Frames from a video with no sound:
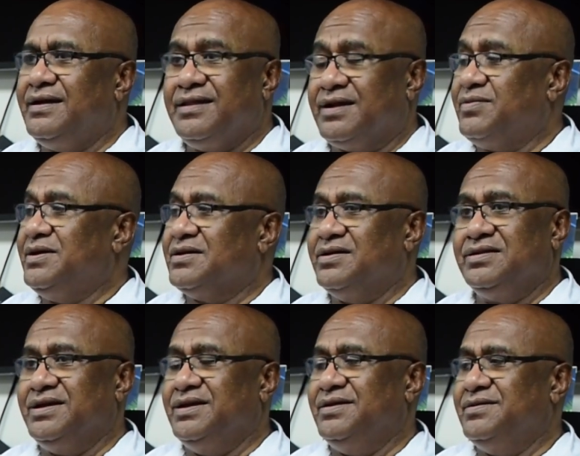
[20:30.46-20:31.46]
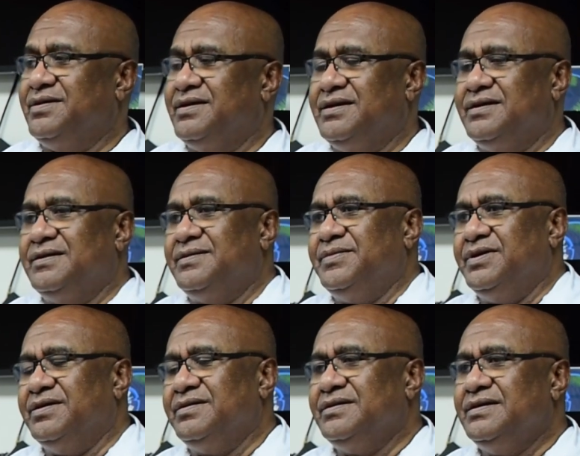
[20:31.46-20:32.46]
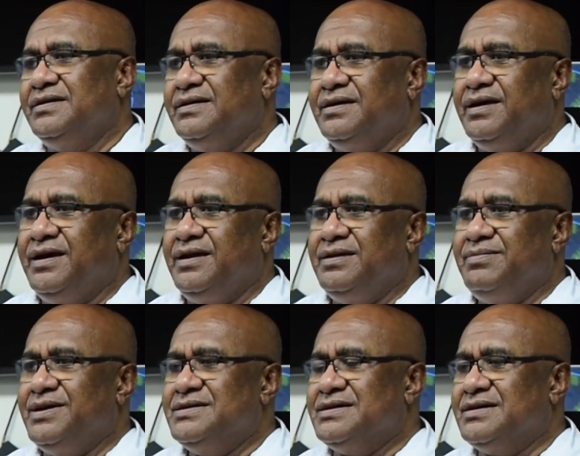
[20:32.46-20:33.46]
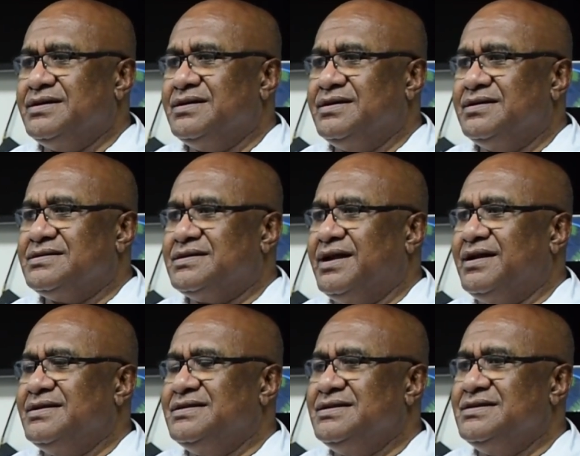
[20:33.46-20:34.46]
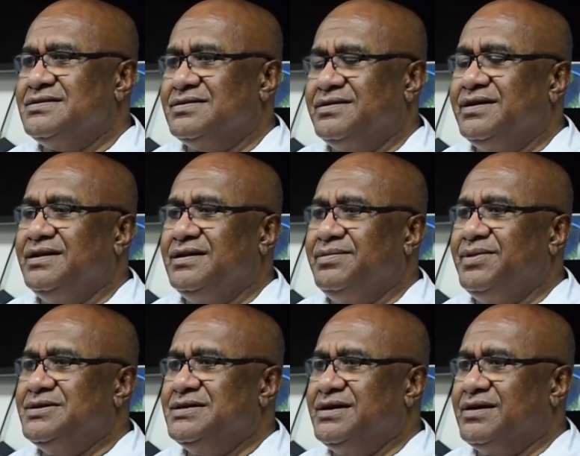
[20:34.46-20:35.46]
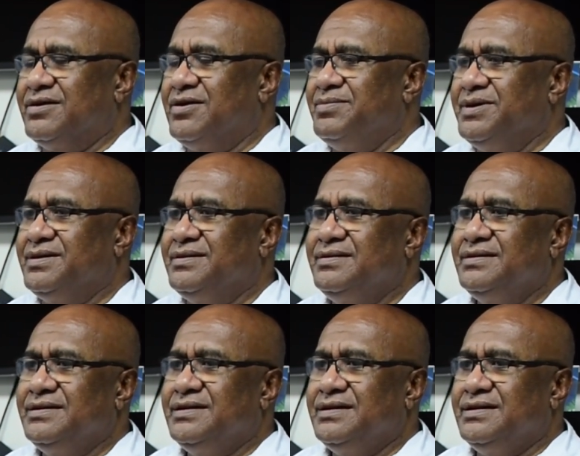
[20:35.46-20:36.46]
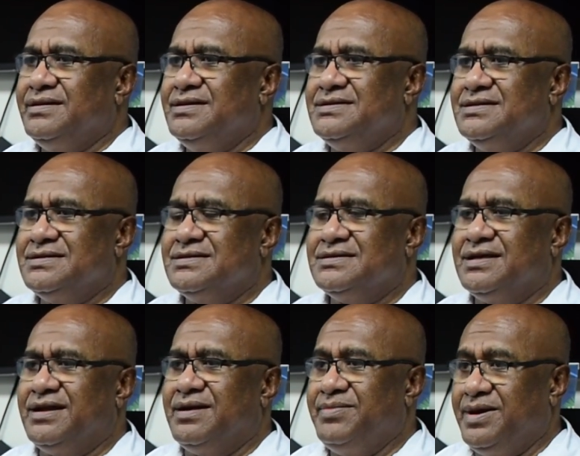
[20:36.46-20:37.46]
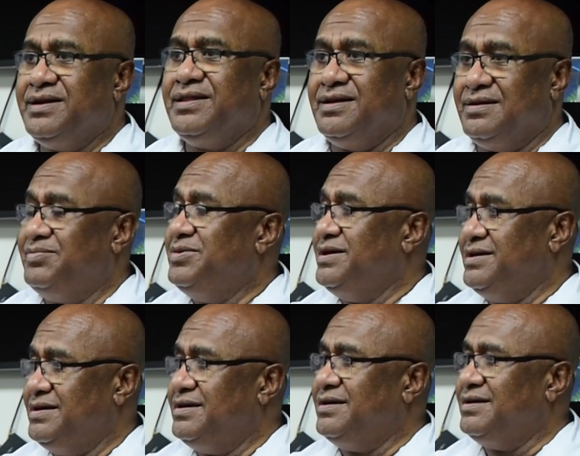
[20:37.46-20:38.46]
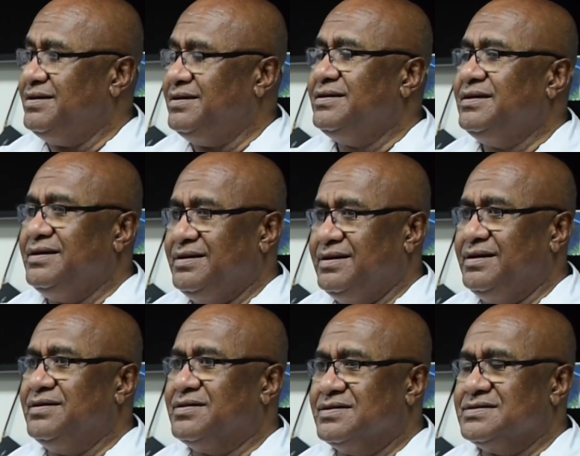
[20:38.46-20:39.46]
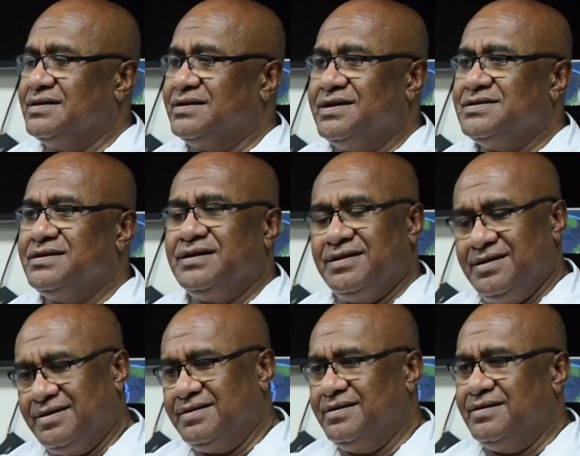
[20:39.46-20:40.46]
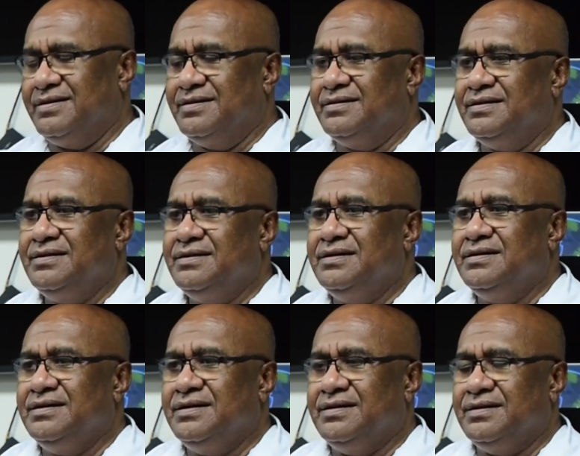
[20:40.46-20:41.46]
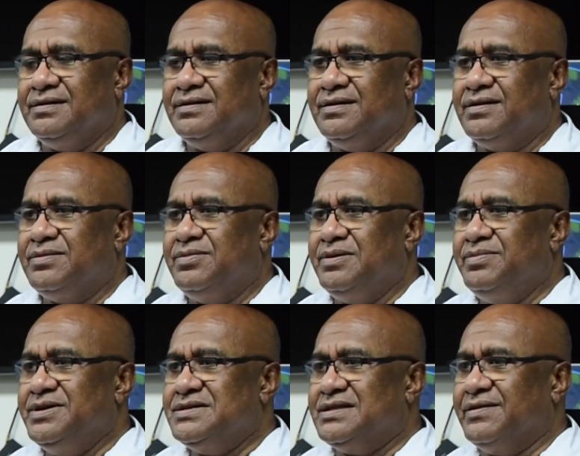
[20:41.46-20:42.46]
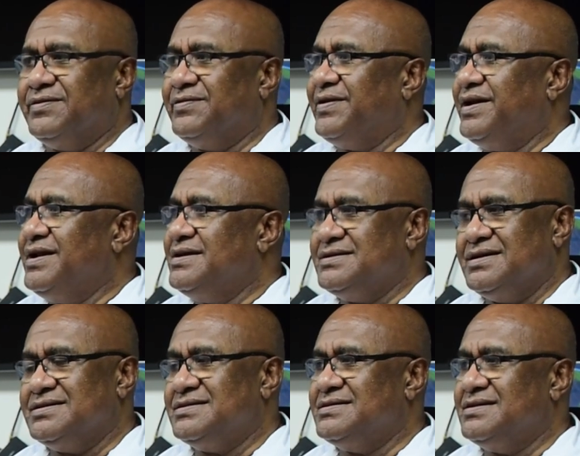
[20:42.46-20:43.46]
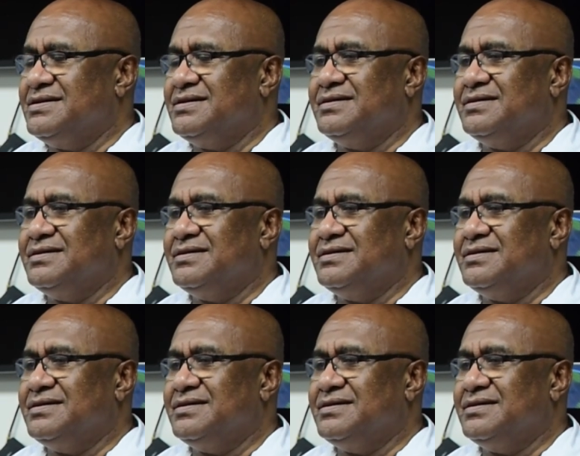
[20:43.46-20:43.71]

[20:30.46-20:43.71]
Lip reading: And that will continue. You know, any major strategies or any major economic decisions that are made, there will be due consultation. I think the Honorable Minister for Finance has